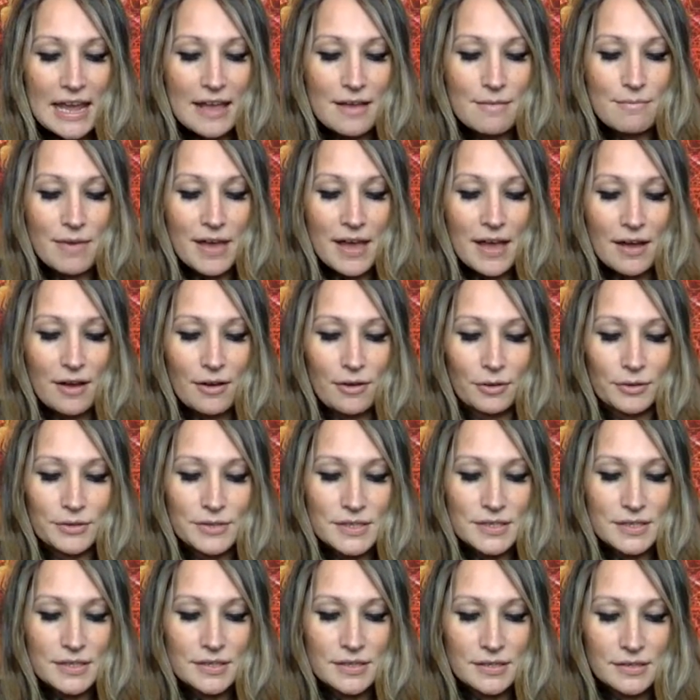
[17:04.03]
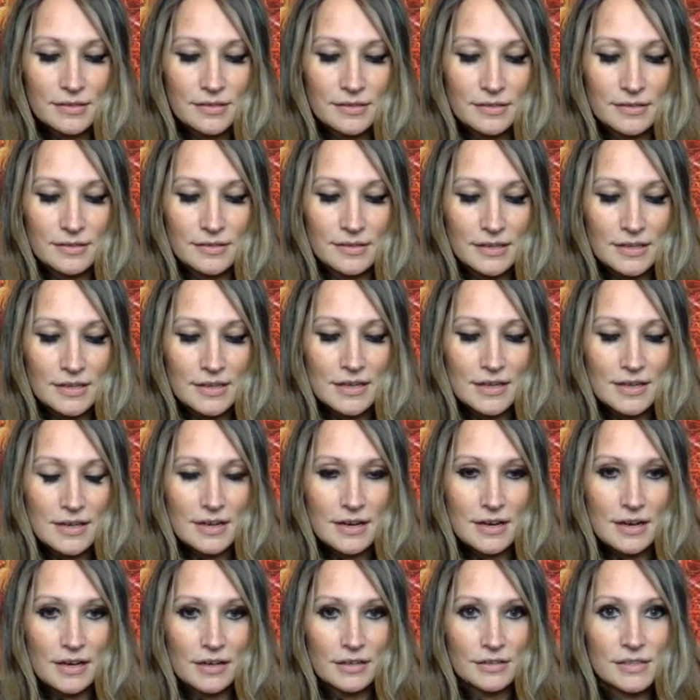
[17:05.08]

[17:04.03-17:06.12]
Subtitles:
about our